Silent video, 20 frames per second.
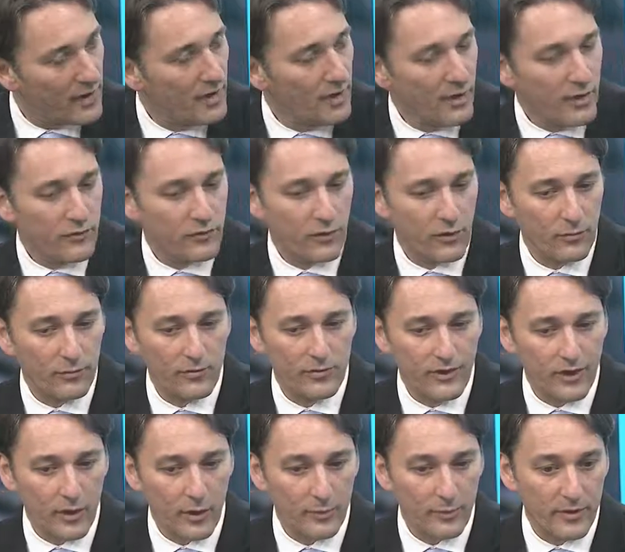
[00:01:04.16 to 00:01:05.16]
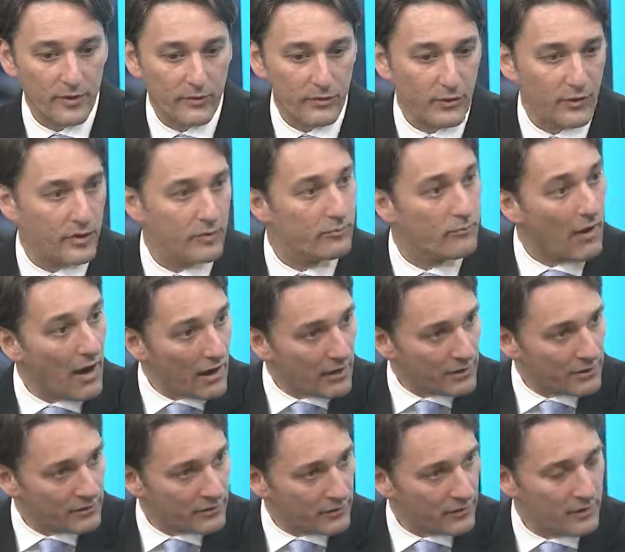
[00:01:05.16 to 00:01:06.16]
from therapy, so you can
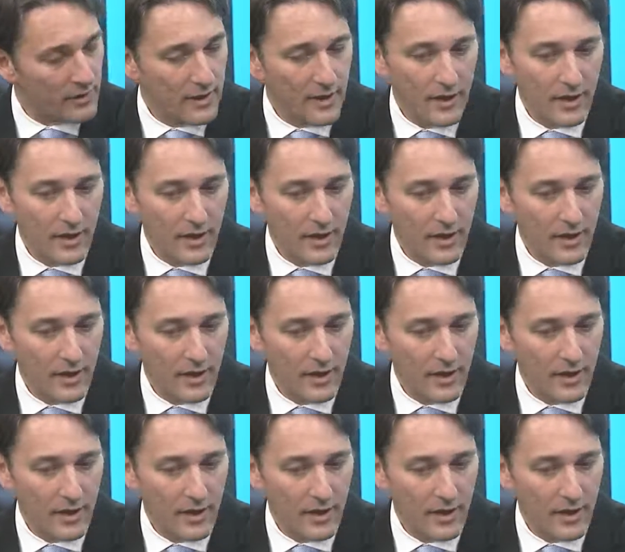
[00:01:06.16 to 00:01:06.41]
monitor.